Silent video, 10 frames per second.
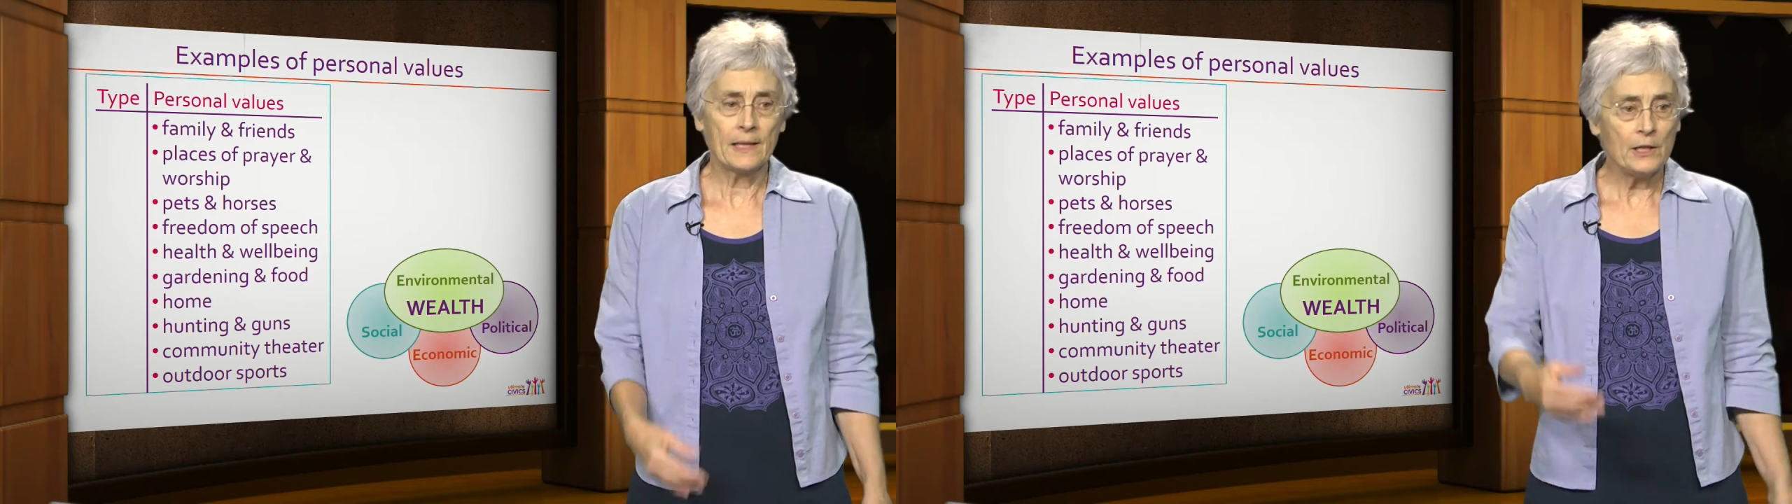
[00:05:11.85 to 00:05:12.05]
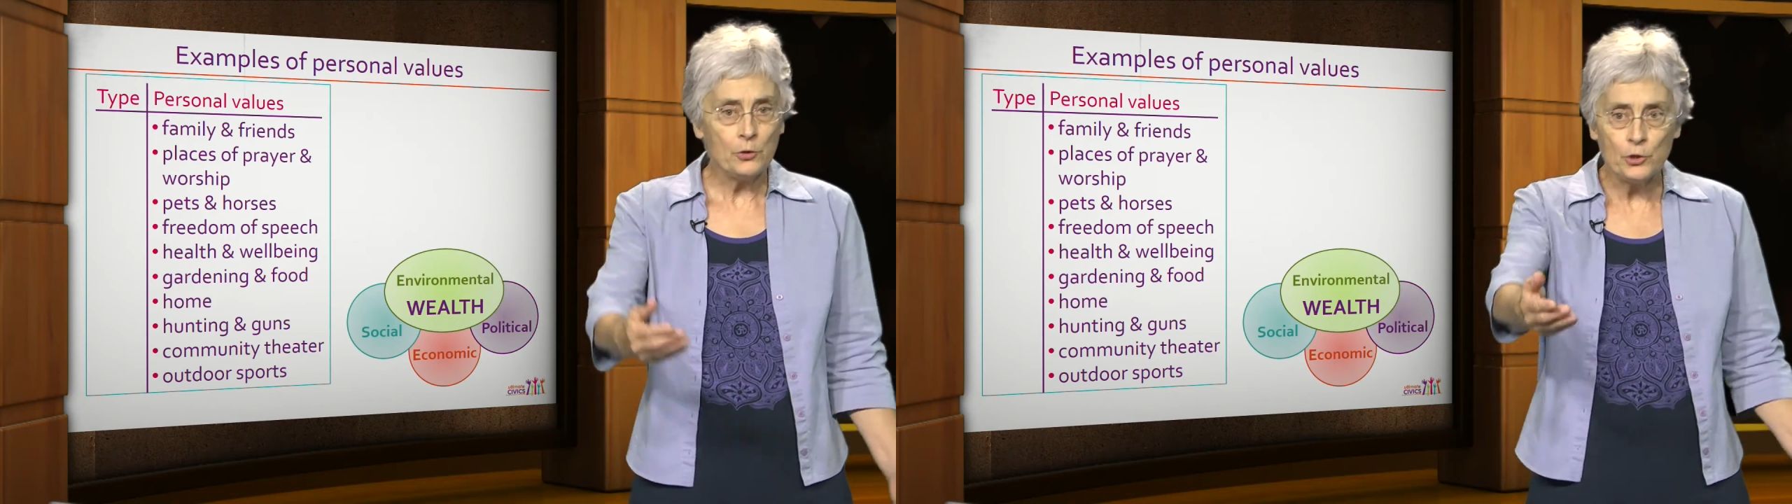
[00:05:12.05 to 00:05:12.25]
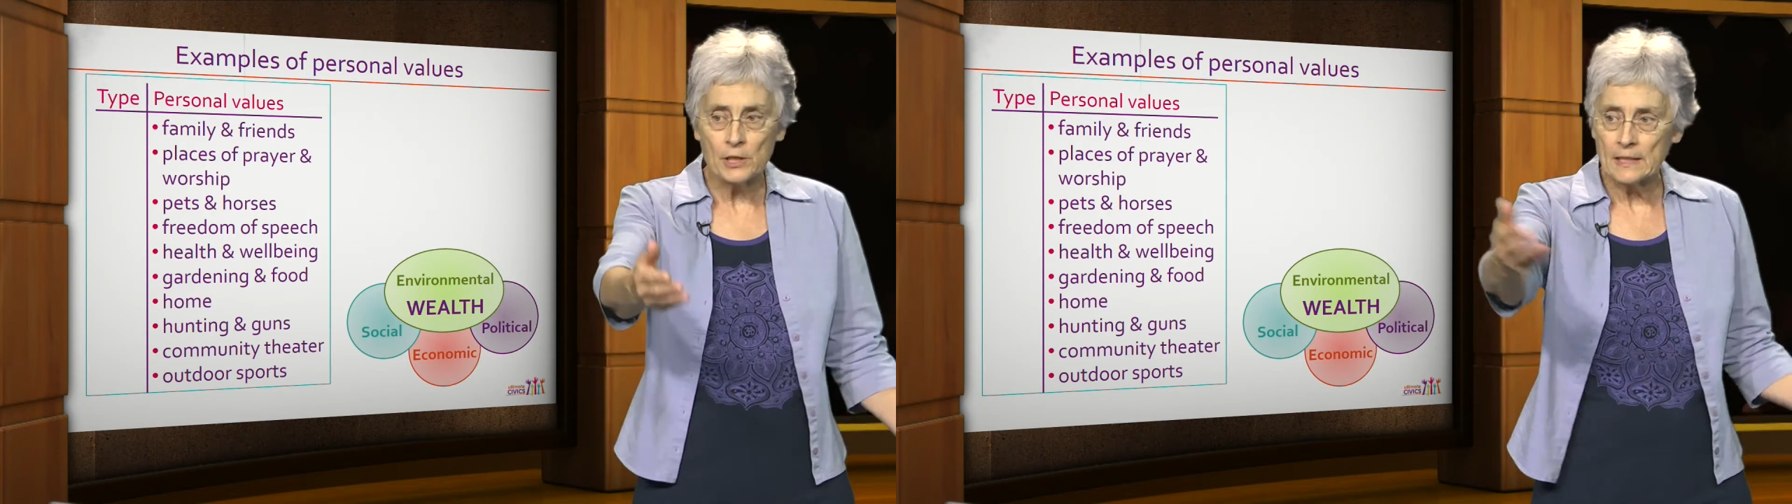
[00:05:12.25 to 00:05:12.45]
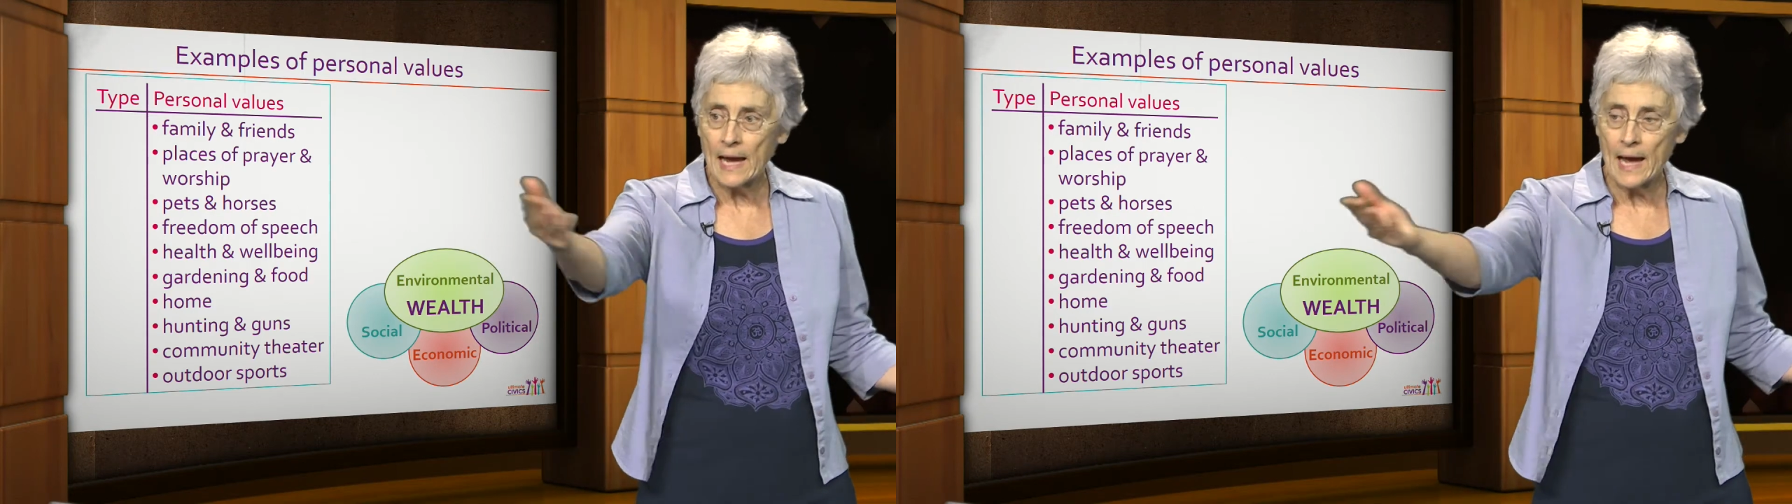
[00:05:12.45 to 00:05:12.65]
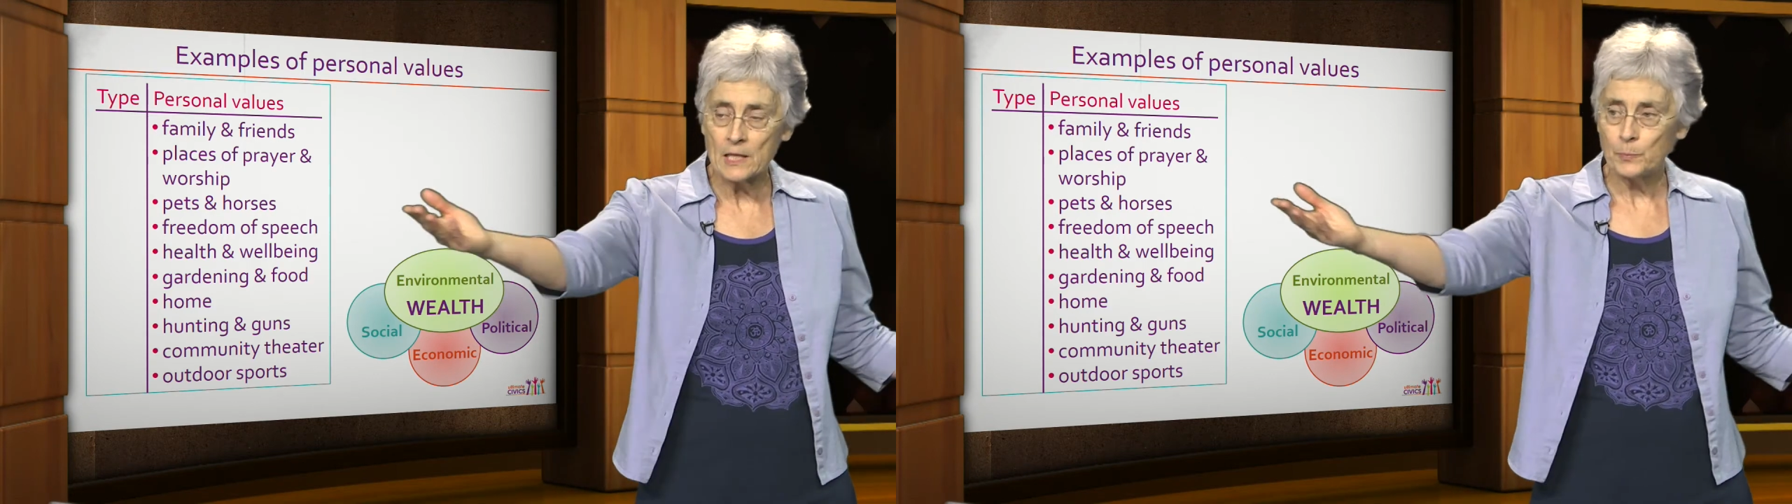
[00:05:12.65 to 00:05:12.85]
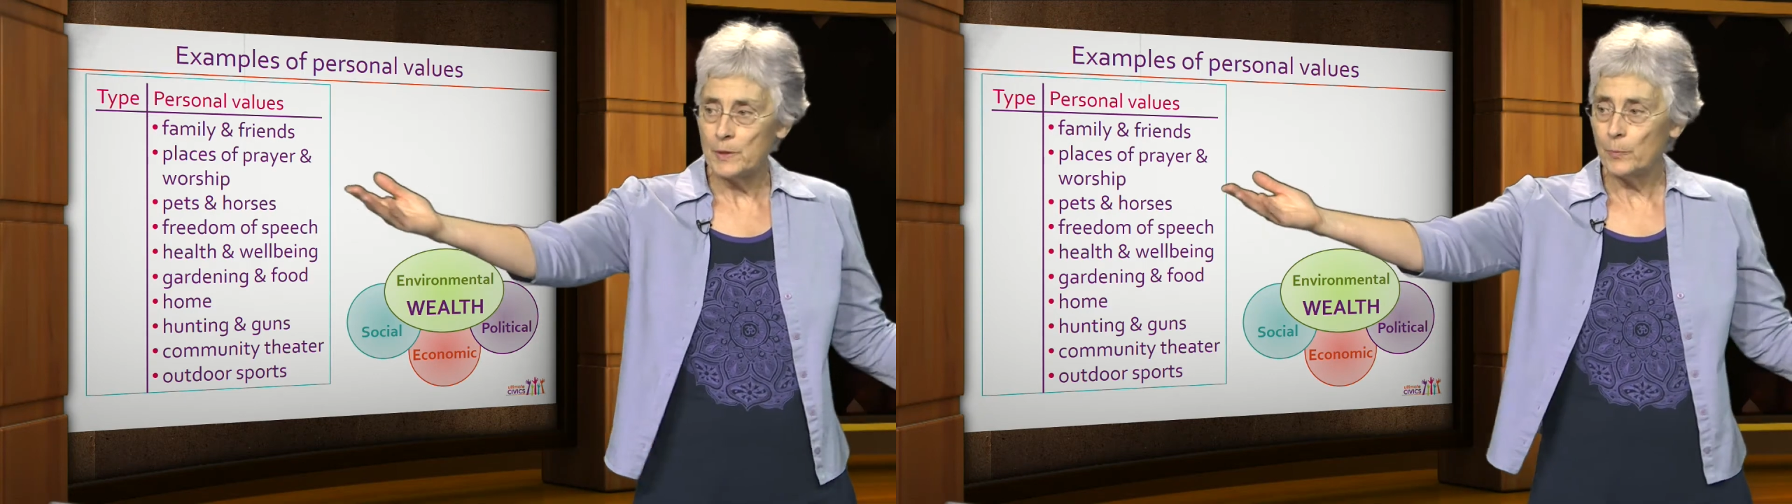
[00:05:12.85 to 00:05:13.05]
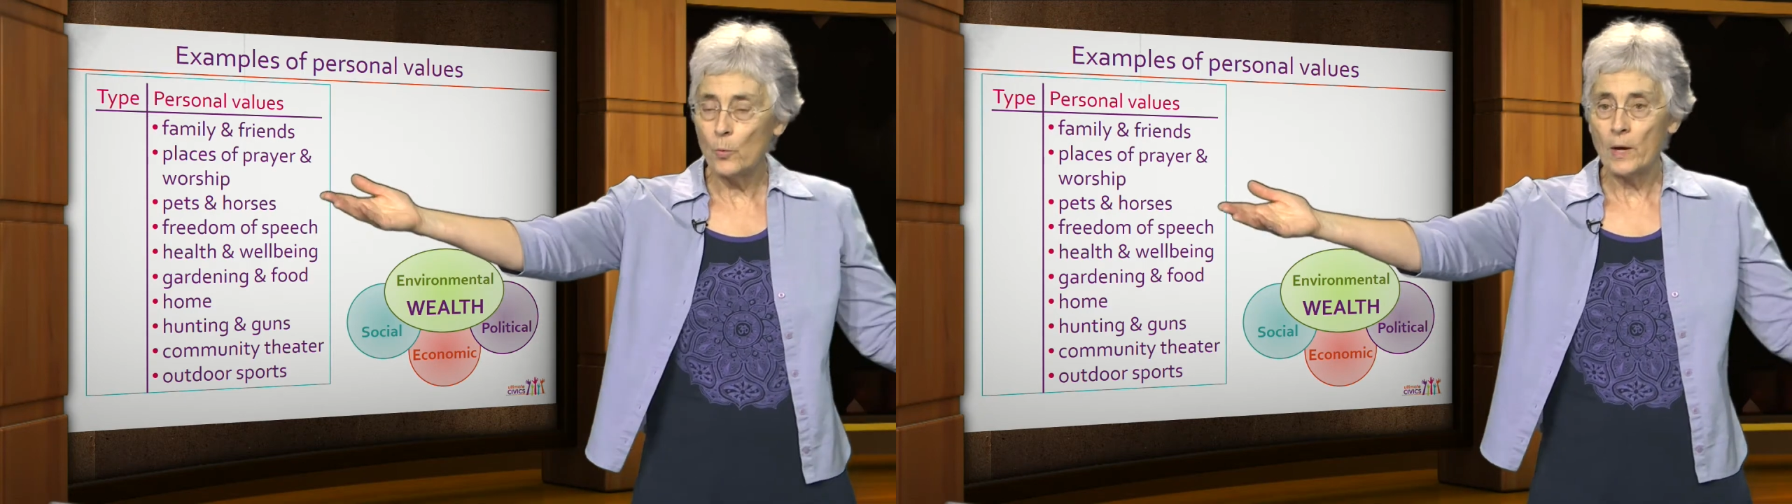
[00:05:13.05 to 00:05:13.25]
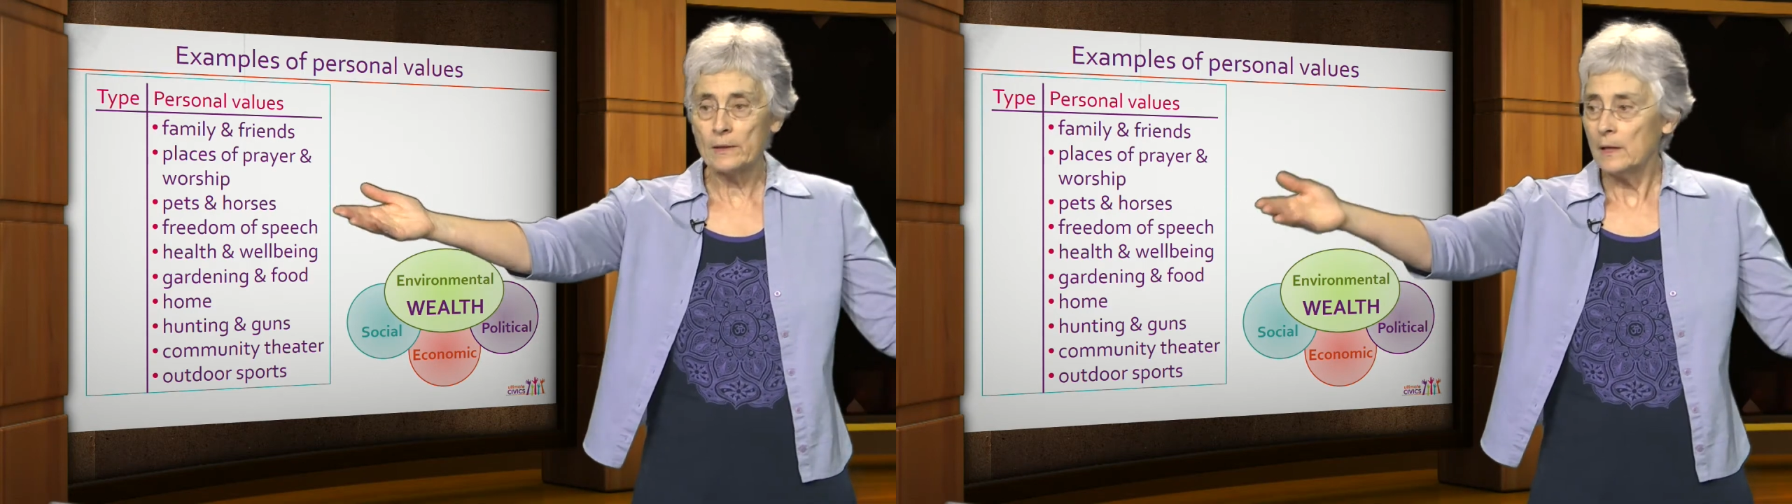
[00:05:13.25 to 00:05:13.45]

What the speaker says: And you just ask people what,